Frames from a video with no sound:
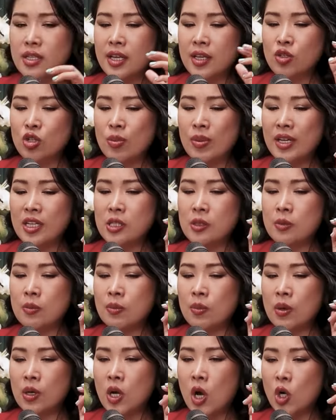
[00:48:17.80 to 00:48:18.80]
The Japanese
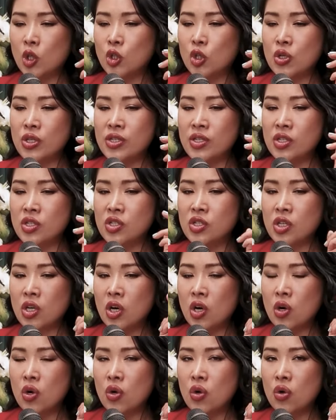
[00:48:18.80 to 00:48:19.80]
culture is
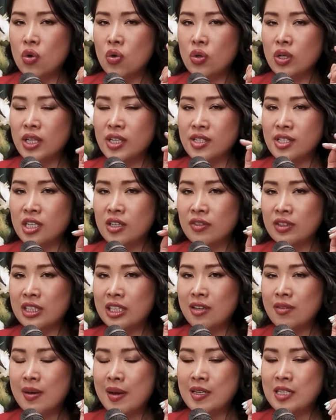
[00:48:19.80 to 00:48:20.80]
so
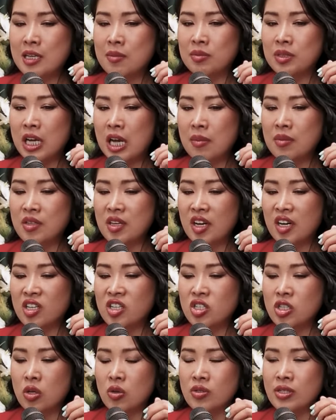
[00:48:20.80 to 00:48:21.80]
conservative. At the same time, they are
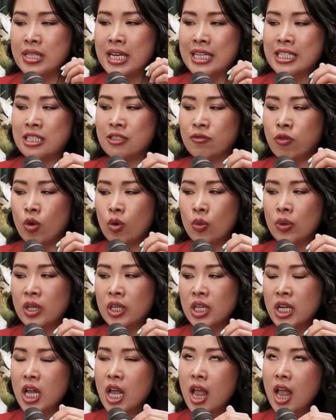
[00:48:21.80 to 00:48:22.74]
so sex forward.